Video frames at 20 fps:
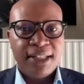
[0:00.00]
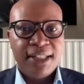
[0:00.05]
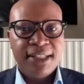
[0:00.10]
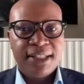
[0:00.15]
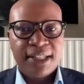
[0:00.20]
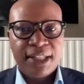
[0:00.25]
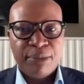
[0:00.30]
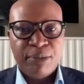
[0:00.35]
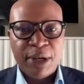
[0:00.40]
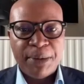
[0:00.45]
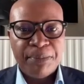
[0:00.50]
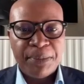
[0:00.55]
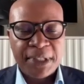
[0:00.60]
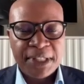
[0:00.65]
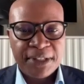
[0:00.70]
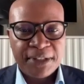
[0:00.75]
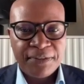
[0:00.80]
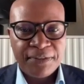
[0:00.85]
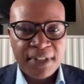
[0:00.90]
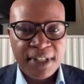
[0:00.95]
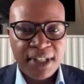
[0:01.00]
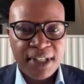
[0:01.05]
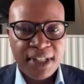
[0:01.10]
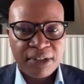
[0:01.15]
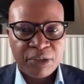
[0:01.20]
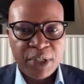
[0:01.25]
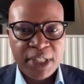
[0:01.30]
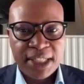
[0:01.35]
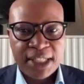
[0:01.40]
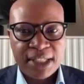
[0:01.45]
These are the members of the
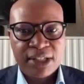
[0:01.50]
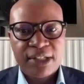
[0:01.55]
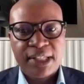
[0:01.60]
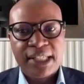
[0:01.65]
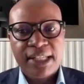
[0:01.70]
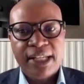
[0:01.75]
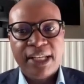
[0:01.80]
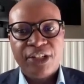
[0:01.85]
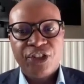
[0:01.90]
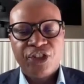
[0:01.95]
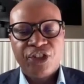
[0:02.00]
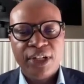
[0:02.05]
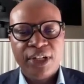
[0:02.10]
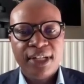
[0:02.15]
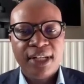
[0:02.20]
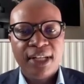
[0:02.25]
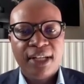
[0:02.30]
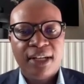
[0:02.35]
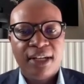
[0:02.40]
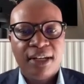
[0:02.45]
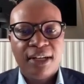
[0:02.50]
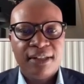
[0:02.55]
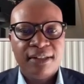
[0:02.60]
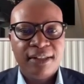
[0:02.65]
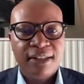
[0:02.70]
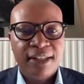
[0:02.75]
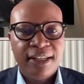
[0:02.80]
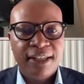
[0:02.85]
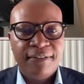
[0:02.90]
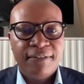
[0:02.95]
REIT Association.
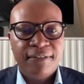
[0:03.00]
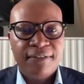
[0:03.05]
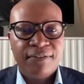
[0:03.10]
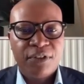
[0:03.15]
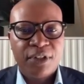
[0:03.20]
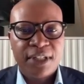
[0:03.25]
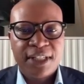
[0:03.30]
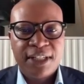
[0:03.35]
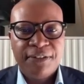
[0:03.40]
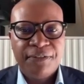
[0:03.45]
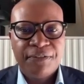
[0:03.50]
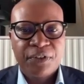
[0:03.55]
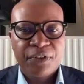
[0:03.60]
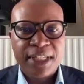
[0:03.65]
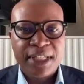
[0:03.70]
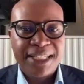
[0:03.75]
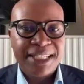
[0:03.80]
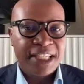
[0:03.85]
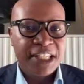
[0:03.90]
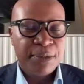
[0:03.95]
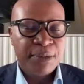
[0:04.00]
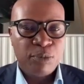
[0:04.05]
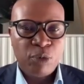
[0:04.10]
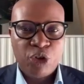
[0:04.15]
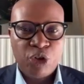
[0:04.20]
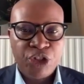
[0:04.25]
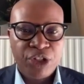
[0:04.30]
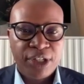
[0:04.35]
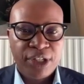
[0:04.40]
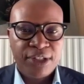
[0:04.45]
They've got different
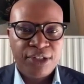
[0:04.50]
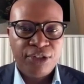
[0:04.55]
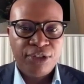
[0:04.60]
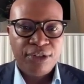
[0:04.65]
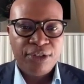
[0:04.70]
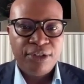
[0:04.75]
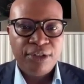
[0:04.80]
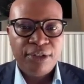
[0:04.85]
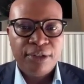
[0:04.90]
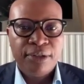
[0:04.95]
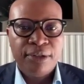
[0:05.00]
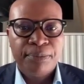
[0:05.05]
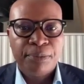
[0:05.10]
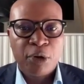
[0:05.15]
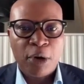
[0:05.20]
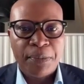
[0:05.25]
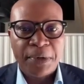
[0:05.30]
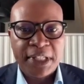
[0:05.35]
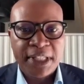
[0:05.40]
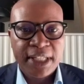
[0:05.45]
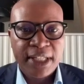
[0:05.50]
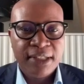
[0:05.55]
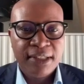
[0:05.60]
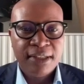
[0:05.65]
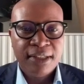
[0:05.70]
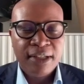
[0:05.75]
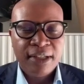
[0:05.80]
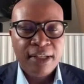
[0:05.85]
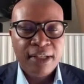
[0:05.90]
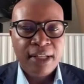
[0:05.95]
exposure to
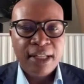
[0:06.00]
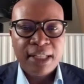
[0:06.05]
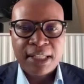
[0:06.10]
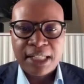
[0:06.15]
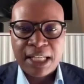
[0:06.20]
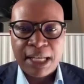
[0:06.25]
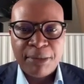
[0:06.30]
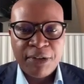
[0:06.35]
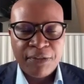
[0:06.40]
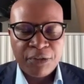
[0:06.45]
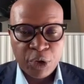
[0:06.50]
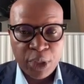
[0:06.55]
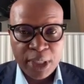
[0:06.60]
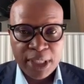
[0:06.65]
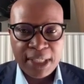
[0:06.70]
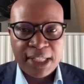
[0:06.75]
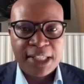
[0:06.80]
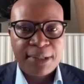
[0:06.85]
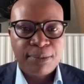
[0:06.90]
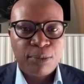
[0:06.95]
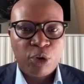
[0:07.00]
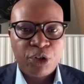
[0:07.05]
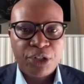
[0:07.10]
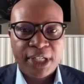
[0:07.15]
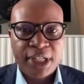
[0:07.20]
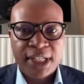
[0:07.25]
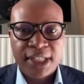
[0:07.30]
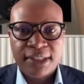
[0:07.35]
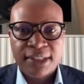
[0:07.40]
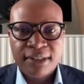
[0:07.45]
property. Some have retail
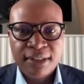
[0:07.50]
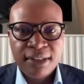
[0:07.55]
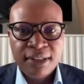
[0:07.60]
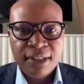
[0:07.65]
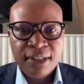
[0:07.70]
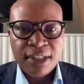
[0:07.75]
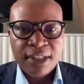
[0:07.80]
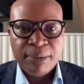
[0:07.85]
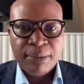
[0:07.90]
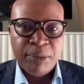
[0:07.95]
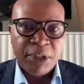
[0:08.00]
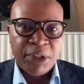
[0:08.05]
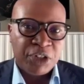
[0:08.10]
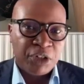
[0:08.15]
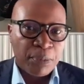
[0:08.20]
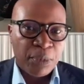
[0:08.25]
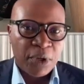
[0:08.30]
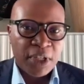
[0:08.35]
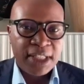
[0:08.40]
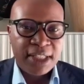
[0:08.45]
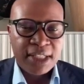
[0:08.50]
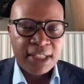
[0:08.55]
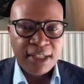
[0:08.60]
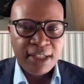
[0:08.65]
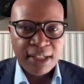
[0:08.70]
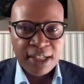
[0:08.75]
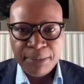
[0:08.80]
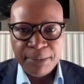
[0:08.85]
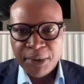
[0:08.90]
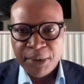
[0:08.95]
exposure, metropolitan,
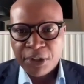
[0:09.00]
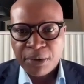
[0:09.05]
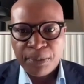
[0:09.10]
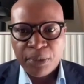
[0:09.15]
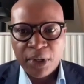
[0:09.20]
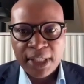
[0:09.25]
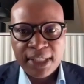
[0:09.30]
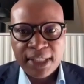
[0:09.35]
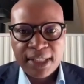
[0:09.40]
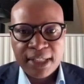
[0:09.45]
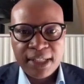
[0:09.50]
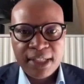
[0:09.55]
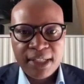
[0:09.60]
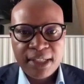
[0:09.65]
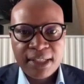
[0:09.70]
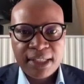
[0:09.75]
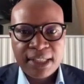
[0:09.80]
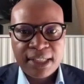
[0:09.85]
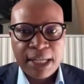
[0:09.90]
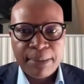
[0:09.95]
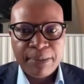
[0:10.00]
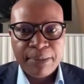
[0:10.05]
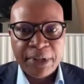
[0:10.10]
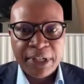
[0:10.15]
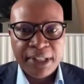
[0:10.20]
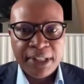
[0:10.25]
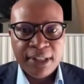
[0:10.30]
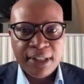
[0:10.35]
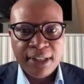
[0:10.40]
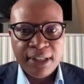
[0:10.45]
non-metropolitan. Some are
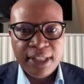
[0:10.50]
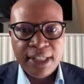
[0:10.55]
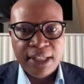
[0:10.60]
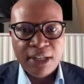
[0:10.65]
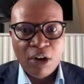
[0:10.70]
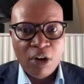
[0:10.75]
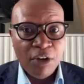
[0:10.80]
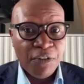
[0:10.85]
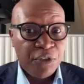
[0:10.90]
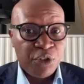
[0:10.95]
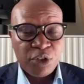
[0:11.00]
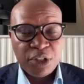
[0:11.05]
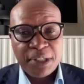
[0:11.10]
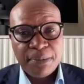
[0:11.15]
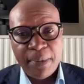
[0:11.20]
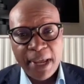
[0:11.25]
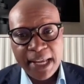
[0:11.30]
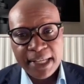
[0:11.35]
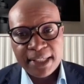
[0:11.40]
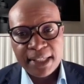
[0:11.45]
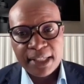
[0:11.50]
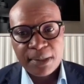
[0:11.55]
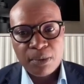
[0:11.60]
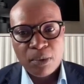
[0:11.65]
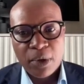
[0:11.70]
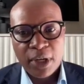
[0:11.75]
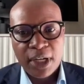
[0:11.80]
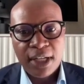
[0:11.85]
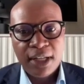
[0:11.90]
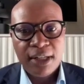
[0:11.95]
in the offshore space
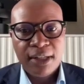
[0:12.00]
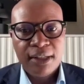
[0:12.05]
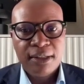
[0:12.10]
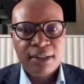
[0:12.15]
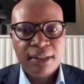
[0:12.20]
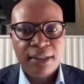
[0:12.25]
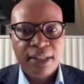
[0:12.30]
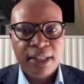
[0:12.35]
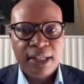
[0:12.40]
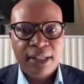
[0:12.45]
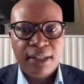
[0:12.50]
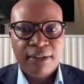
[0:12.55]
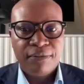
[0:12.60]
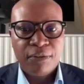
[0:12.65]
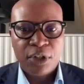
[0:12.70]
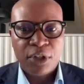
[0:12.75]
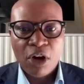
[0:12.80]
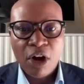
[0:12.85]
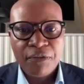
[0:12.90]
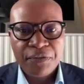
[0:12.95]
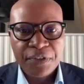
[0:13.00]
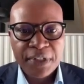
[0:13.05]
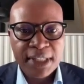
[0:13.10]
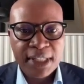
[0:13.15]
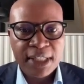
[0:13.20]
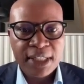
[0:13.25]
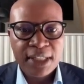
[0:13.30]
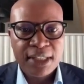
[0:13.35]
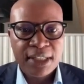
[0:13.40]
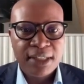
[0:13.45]
as well. Then they've got
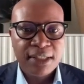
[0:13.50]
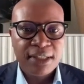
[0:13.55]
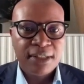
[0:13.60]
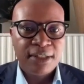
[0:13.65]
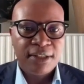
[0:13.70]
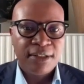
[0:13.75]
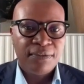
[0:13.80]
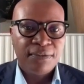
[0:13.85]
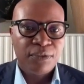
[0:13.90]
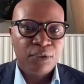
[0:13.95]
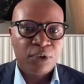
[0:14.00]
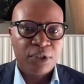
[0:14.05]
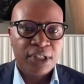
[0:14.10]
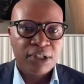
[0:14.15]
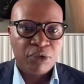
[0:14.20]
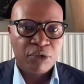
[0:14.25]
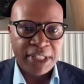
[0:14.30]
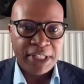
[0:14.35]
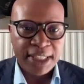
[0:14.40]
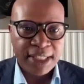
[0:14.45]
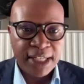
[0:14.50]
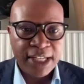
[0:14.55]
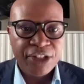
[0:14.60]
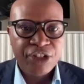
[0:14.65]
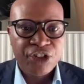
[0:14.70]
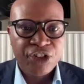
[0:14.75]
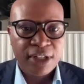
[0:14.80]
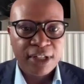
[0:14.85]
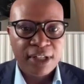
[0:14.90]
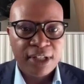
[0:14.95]
offices, you've got
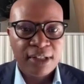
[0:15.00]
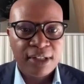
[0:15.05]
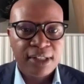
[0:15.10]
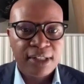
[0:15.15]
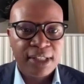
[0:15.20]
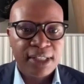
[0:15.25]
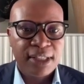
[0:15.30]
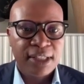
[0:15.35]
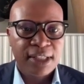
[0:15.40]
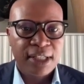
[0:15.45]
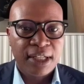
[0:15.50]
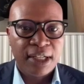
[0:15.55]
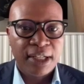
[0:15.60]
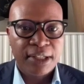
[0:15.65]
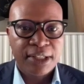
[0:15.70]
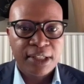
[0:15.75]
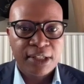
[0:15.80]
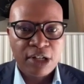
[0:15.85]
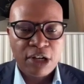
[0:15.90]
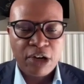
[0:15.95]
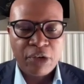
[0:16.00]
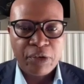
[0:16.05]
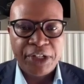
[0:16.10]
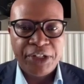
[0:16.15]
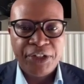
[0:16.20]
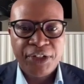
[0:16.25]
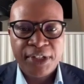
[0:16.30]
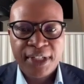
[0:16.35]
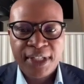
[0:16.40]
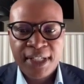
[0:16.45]
residential, there's
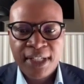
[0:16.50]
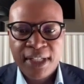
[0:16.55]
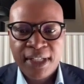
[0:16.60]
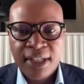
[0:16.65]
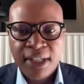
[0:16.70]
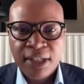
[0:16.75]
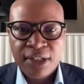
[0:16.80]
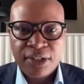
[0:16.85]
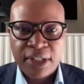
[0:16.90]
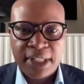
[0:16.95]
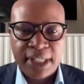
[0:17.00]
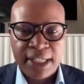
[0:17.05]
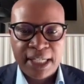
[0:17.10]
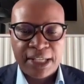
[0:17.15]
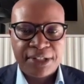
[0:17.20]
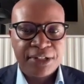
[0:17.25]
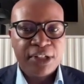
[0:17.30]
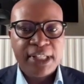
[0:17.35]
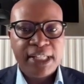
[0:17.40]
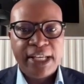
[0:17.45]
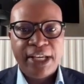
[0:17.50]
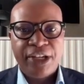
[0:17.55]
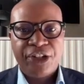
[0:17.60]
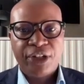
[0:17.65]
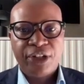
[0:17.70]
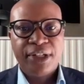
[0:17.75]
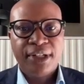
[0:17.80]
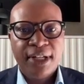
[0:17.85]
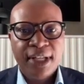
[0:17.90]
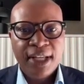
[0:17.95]
storage. So it's an
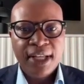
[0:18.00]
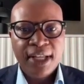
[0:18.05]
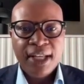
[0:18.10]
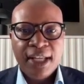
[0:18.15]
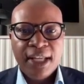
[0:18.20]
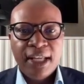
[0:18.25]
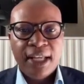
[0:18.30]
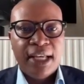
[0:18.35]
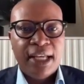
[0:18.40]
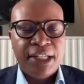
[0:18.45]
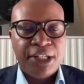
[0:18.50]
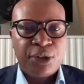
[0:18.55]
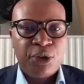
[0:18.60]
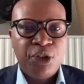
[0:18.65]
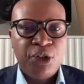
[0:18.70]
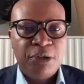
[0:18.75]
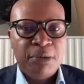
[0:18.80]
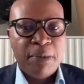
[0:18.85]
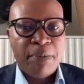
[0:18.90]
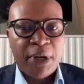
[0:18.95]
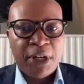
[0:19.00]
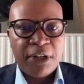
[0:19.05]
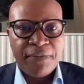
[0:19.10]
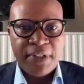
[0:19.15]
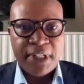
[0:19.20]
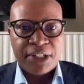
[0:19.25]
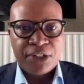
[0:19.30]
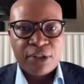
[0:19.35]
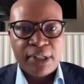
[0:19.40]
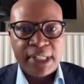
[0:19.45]
association, and it's good to be part of
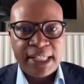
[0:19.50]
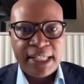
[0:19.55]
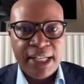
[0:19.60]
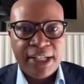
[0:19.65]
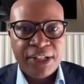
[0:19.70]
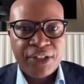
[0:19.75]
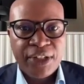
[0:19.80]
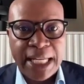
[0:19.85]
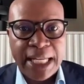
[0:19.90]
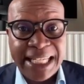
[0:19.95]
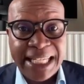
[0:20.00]
an association.